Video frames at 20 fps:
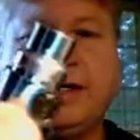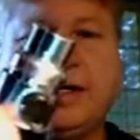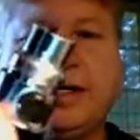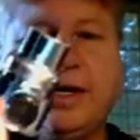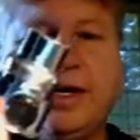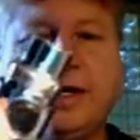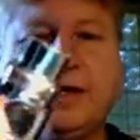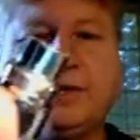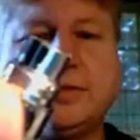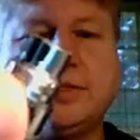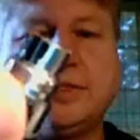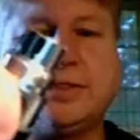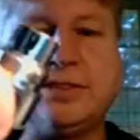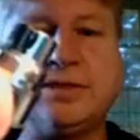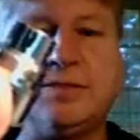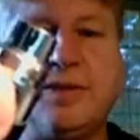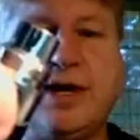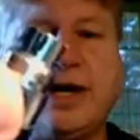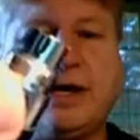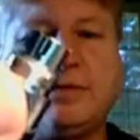Now
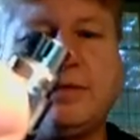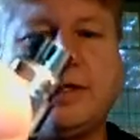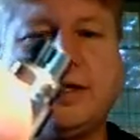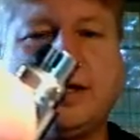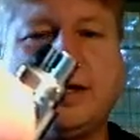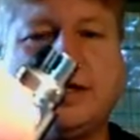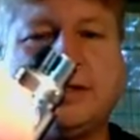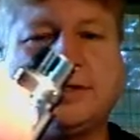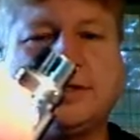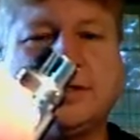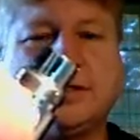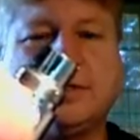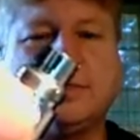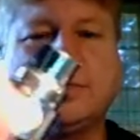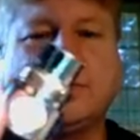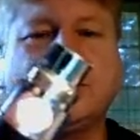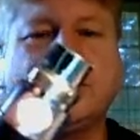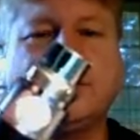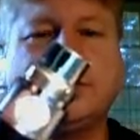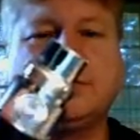just the battery lights up,
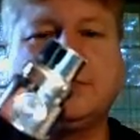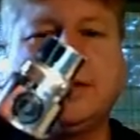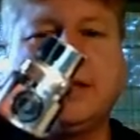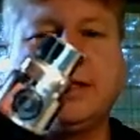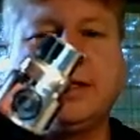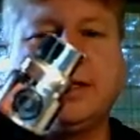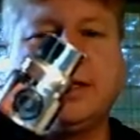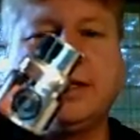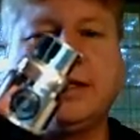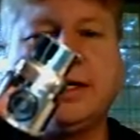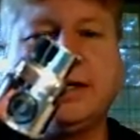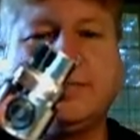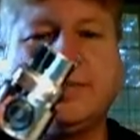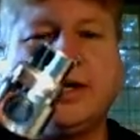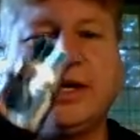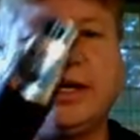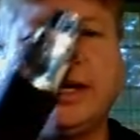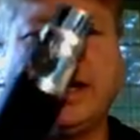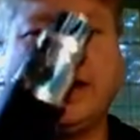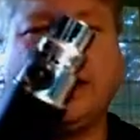which really can come
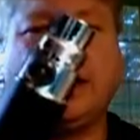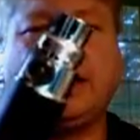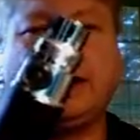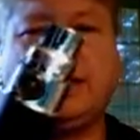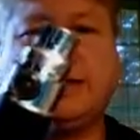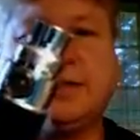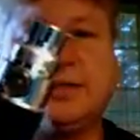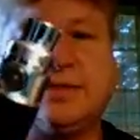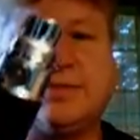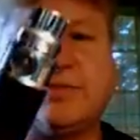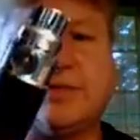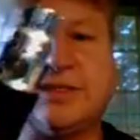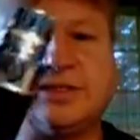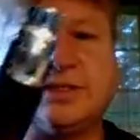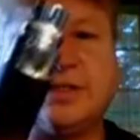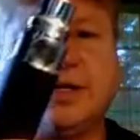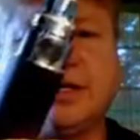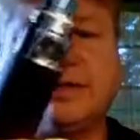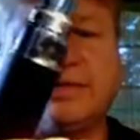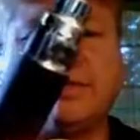in handy as for
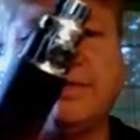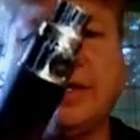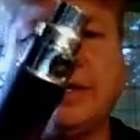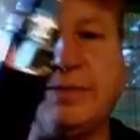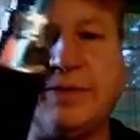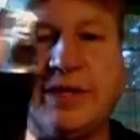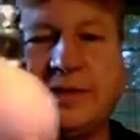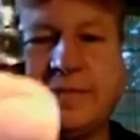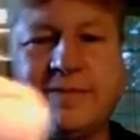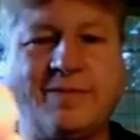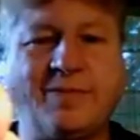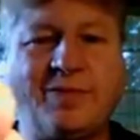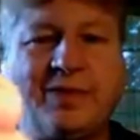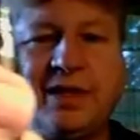stealth vaping.